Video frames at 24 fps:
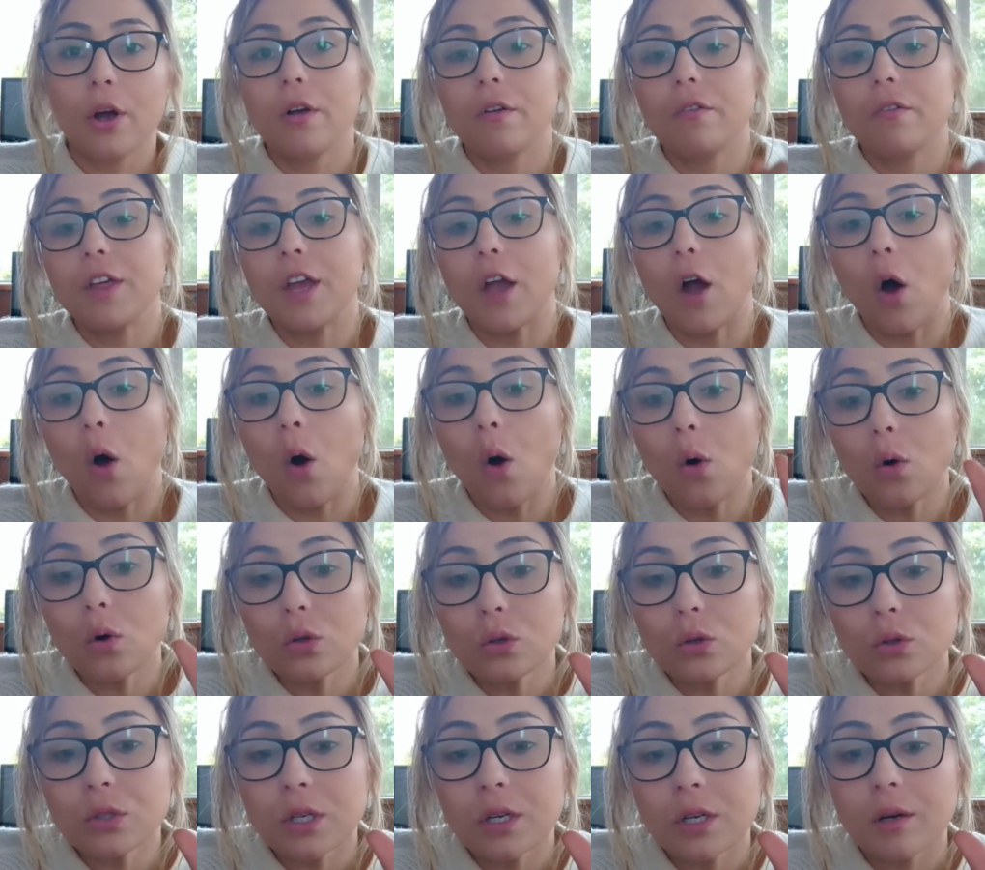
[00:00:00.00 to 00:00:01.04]
The
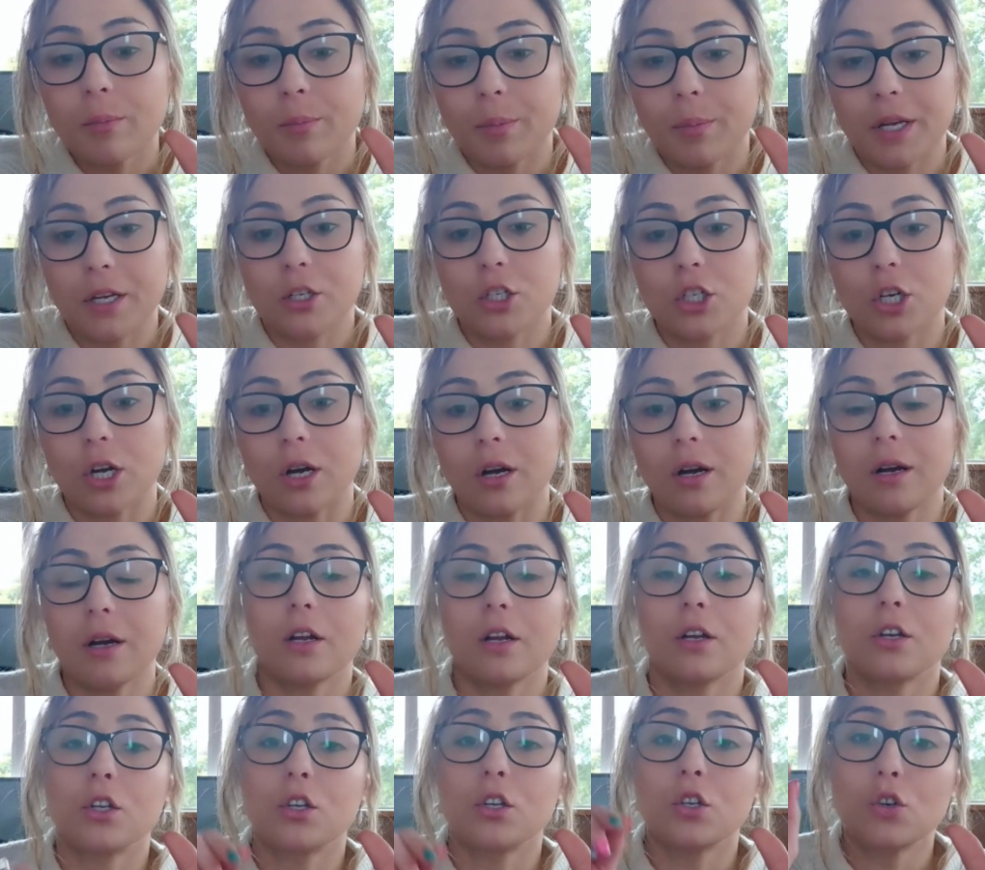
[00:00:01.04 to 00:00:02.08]
old picture,
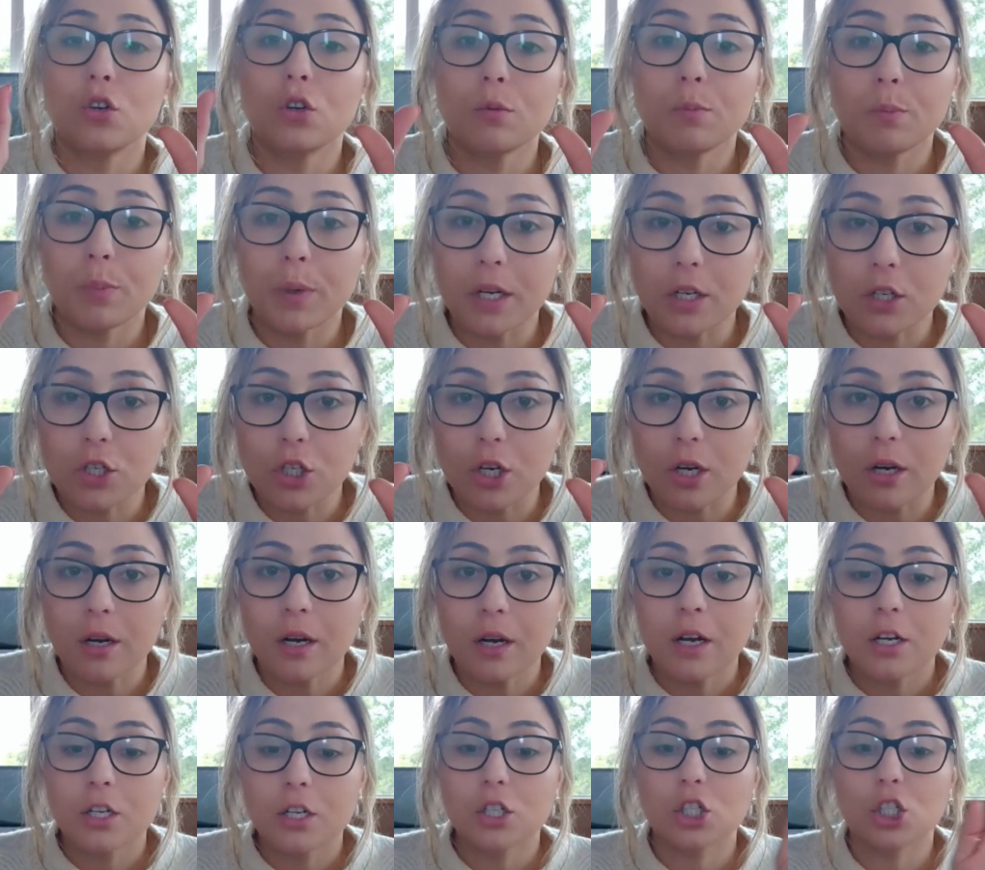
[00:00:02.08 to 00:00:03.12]
new picture,
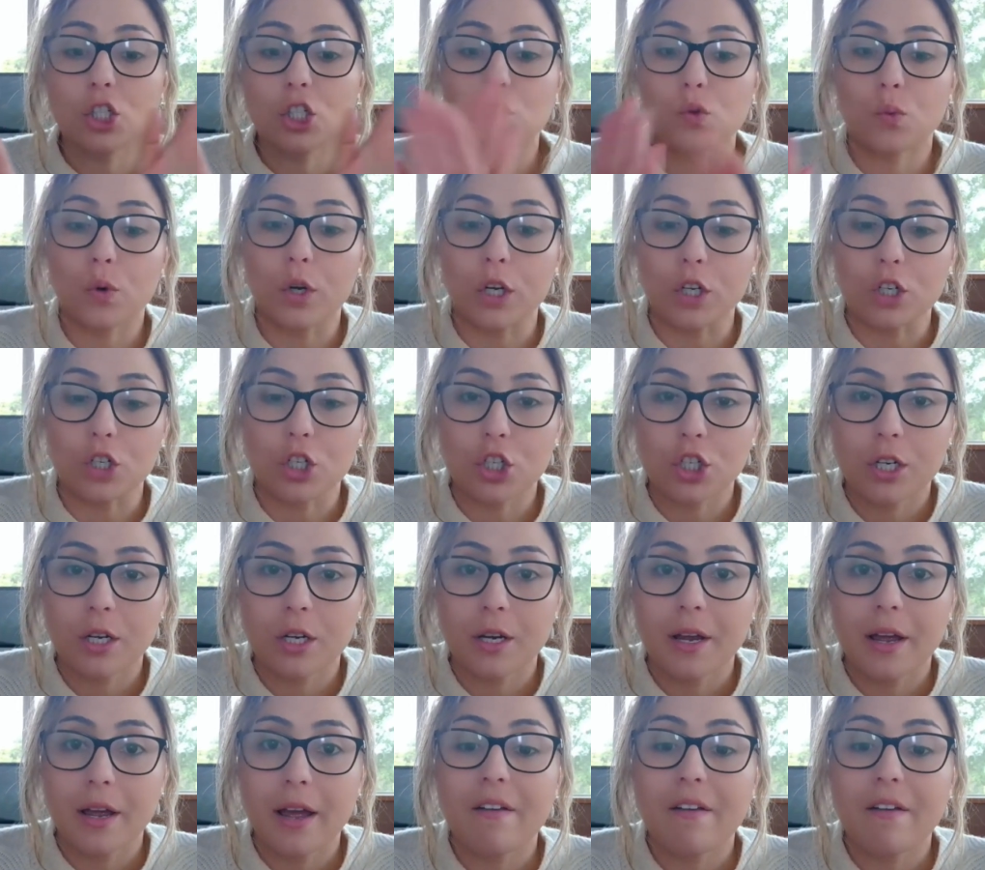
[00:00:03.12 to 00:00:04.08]
swish.